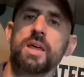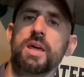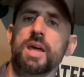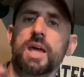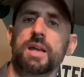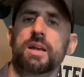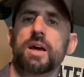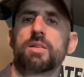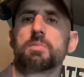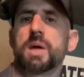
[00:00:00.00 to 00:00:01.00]
And
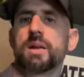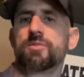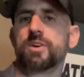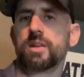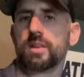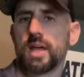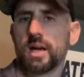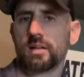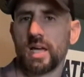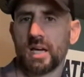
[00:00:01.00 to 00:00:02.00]
another benefit that I
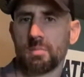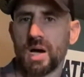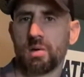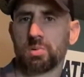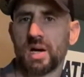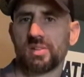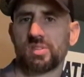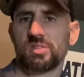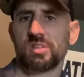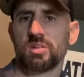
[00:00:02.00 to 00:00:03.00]
like about
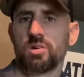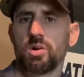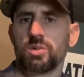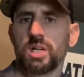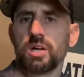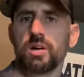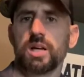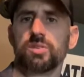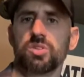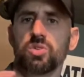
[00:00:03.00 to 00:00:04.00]
processing your own deer
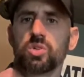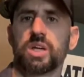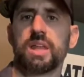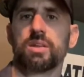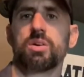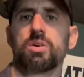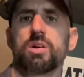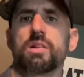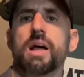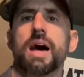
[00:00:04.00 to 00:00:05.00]
is you can learn a
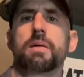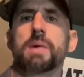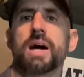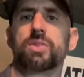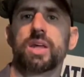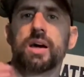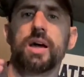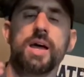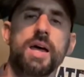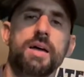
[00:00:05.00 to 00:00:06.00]
lot about the
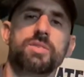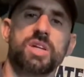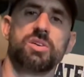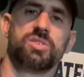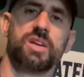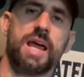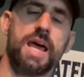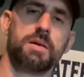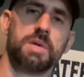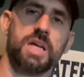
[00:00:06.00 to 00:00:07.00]
deer's
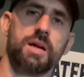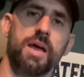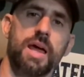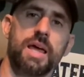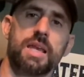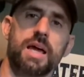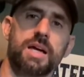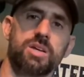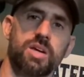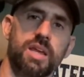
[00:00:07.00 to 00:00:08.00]
anatomy, and
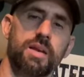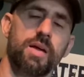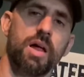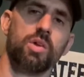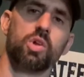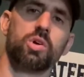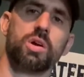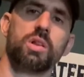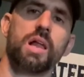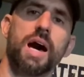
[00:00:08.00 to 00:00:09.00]
you can learn a
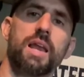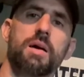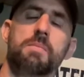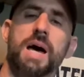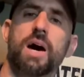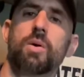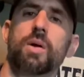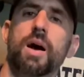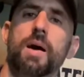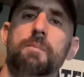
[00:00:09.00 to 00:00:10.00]
lot about
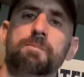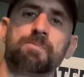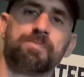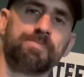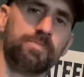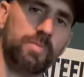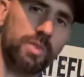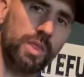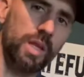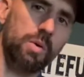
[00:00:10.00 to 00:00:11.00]

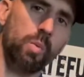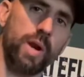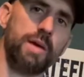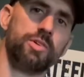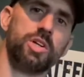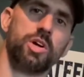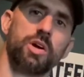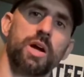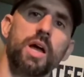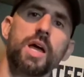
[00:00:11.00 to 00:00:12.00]
whatever
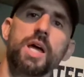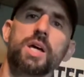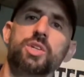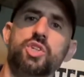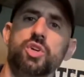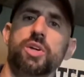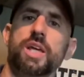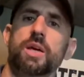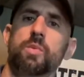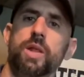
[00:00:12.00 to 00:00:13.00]
you're
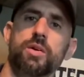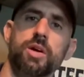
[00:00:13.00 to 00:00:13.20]
shooting, whether